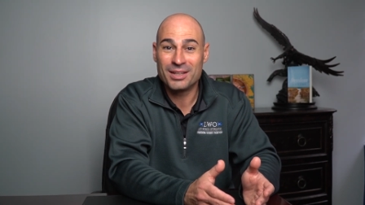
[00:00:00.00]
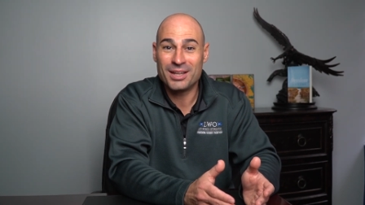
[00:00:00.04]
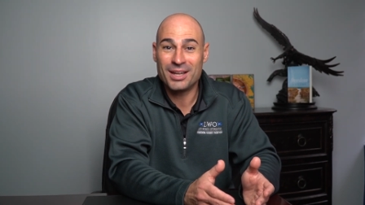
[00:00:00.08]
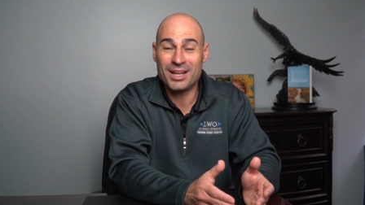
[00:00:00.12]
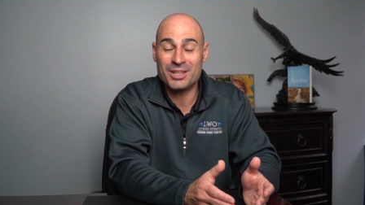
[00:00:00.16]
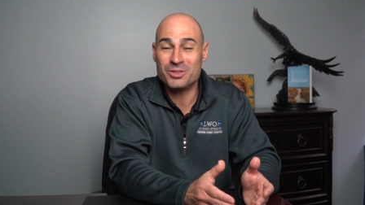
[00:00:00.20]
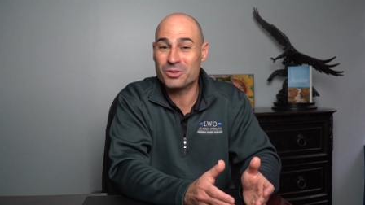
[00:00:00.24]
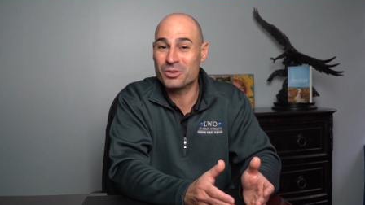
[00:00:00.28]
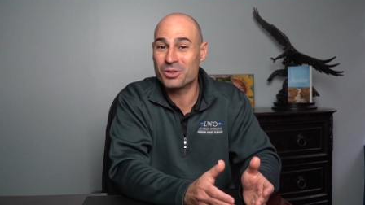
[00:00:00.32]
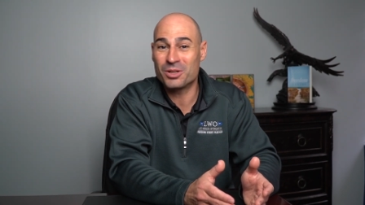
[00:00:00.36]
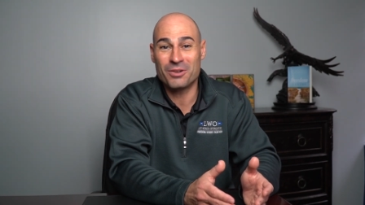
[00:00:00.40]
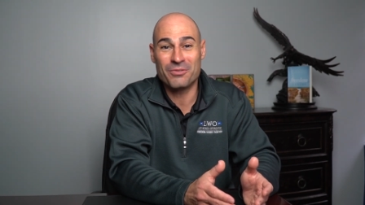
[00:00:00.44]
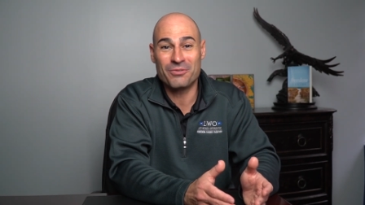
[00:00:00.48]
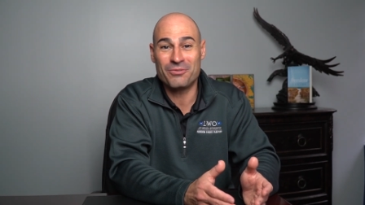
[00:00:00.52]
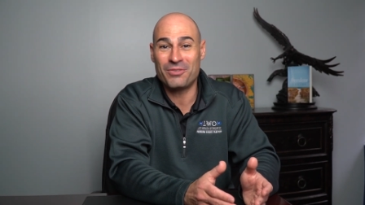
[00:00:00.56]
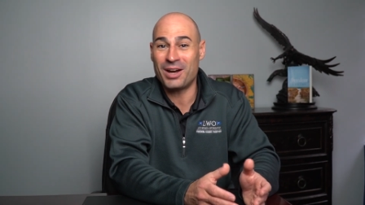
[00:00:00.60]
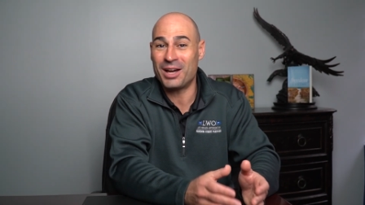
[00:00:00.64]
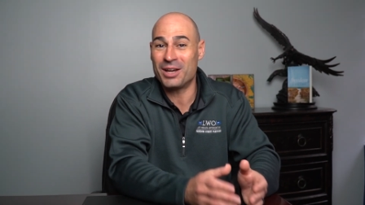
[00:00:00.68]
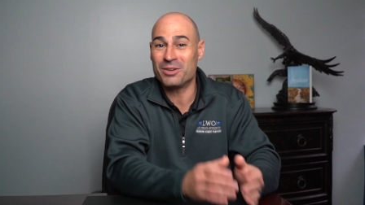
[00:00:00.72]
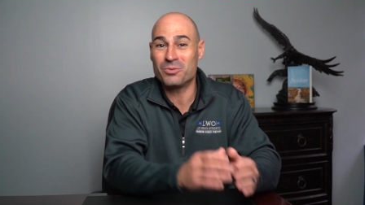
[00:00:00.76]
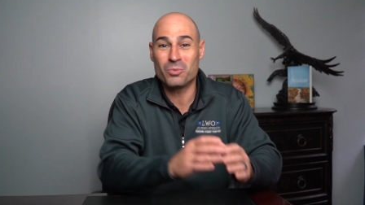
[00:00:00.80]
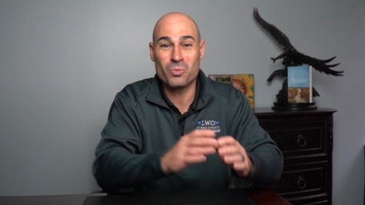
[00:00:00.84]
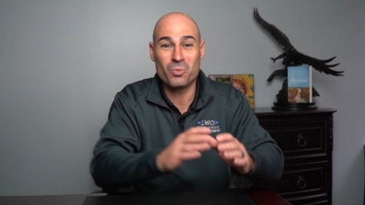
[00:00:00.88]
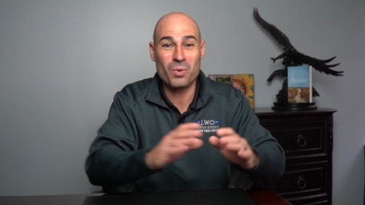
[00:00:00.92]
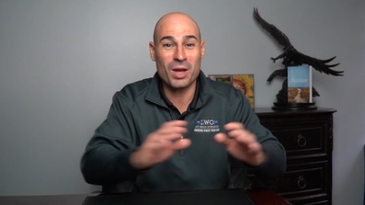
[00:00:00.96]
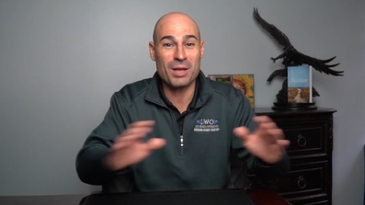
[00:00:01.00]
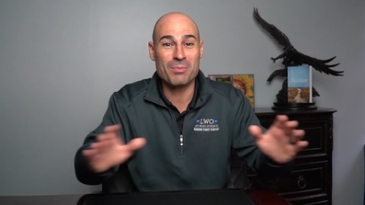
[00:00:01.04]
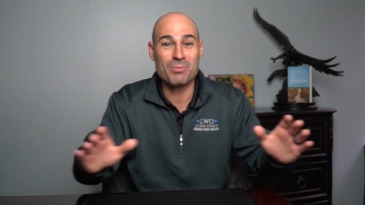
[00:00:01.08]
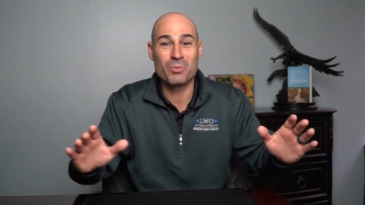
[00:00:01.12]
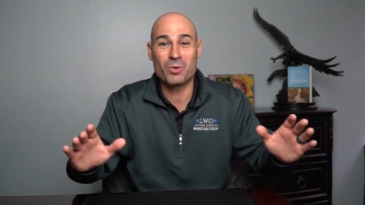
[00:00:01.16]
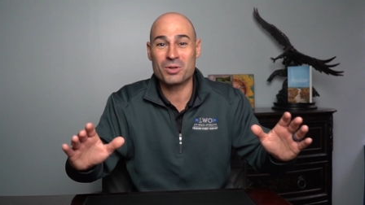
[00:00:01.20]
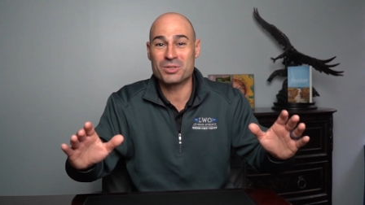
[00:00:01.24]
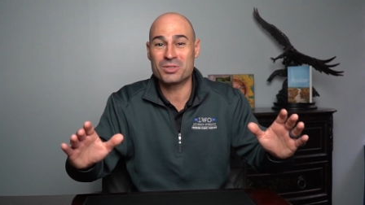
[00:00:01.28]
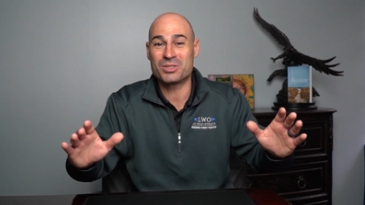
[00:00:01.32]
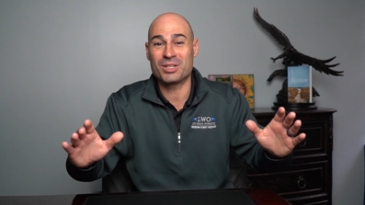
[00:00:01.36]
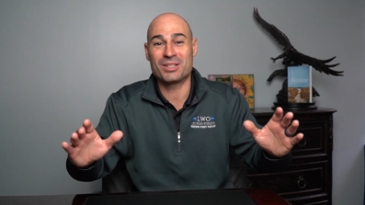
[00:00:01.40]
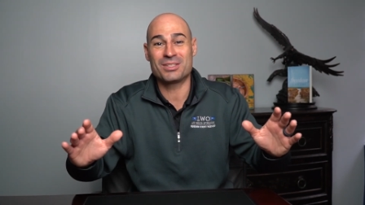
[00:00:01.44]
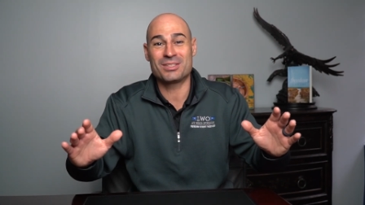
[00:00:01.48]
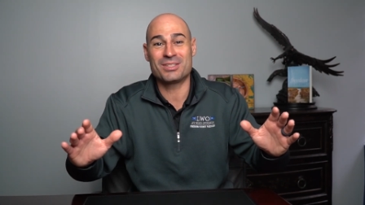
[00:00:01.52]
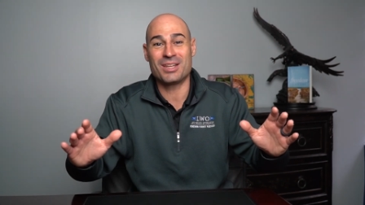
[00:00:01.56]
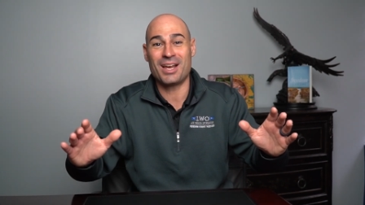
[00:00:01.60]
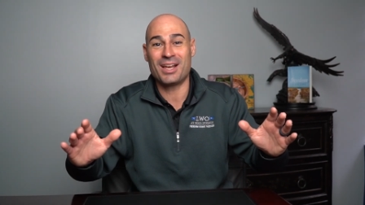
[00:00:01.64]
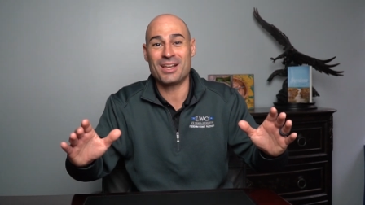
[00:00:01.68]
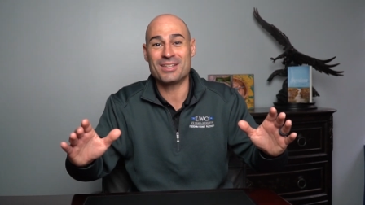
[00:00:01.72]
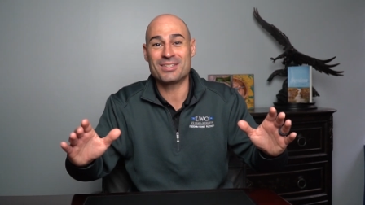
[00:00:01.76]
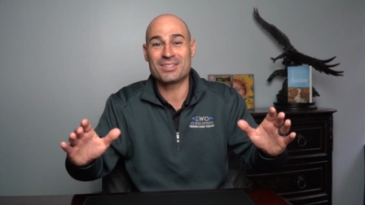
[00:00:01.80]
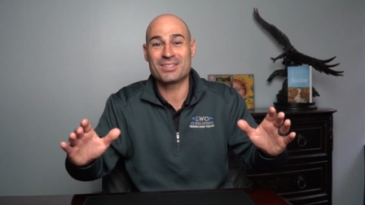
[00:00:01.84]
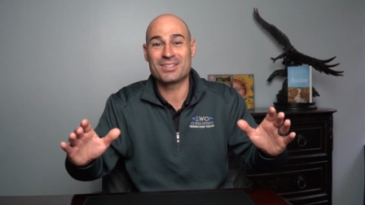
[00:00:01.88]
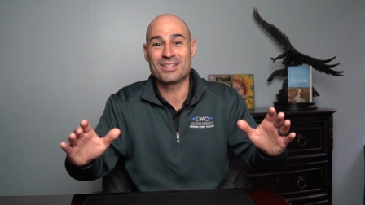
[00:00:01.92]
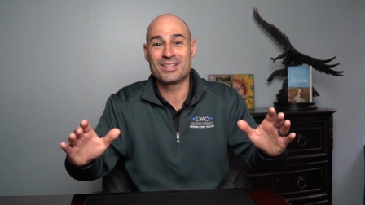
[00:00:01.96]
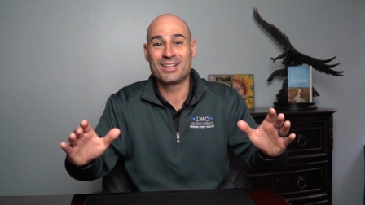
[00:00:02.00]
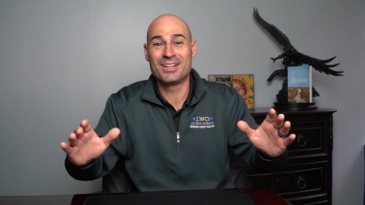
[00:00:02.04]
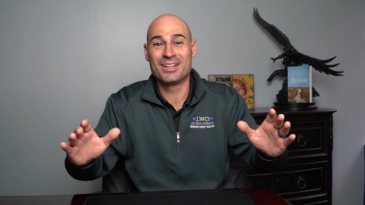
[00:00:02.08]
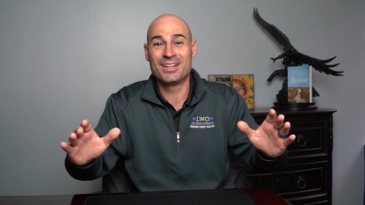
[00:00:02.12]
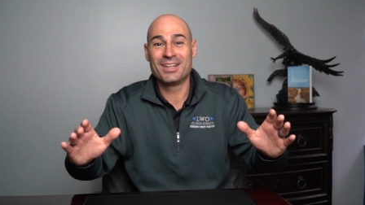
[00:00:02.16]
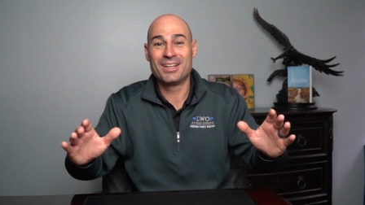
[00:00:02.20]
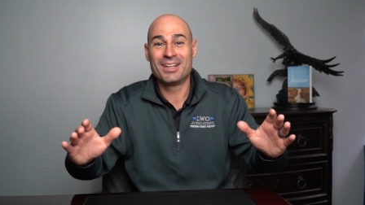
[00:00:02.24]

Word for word: and you're gonna find way more success